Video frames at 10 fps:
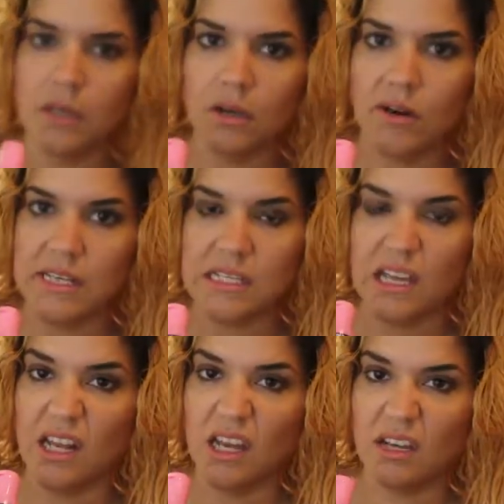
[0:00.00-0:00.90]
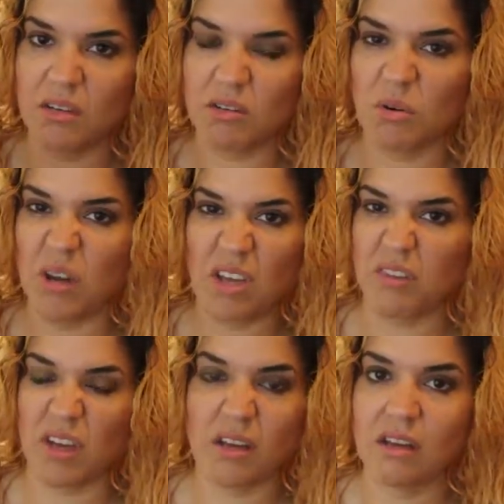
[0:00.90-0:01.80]
crazy colour all
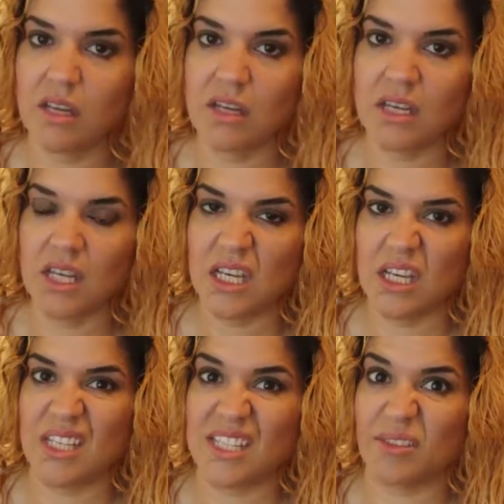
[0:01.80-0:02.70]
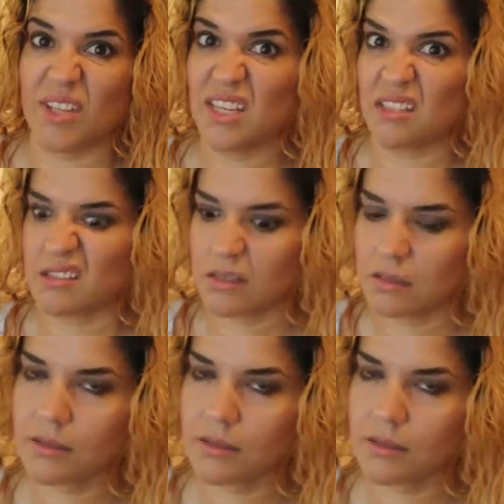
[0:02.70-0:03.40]
over and see what that does.